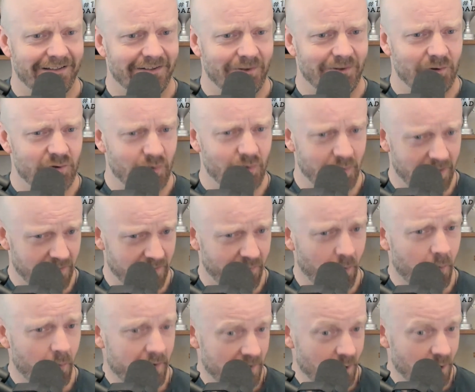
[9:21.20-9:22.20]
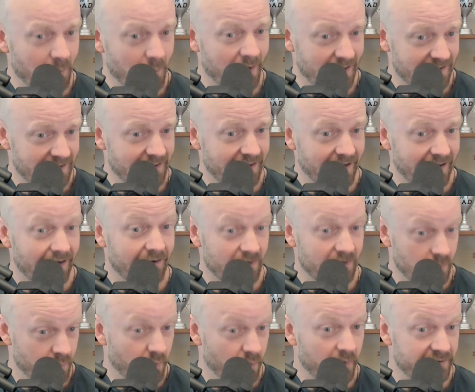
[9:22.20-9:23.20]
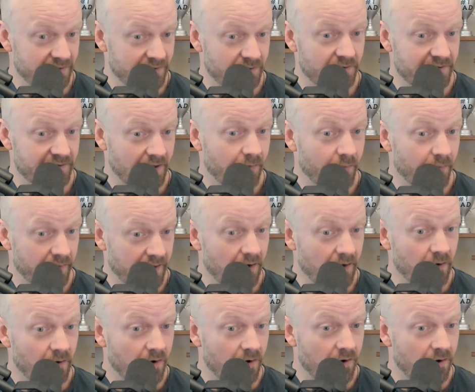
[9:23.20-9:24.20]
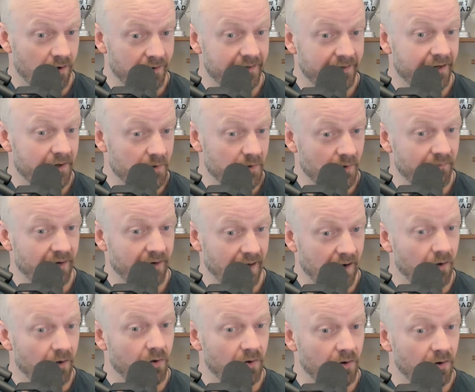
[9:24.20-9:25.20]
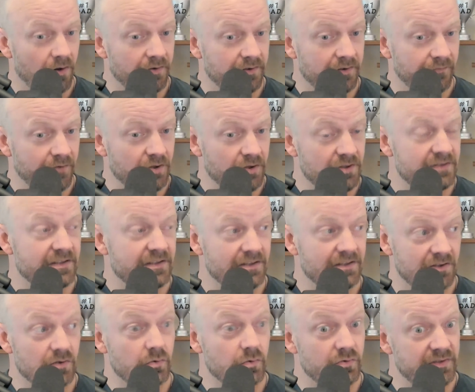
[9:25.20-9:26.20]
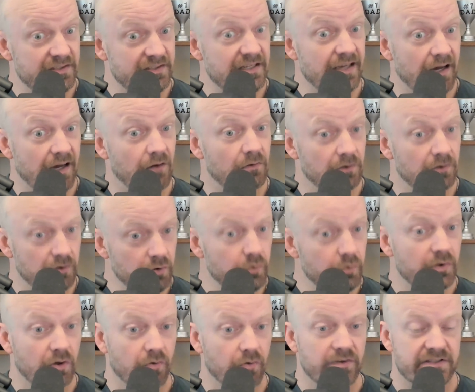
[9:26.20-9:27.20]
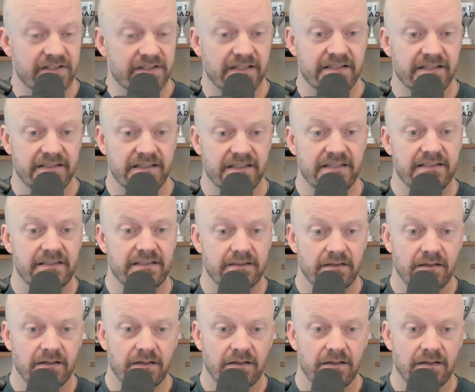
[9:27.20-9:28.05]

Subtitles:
So therefore, we go back to that. You poisoned yourself with alcohol, and now you have an alcohol deficiency. Do you see how ludicrous this is?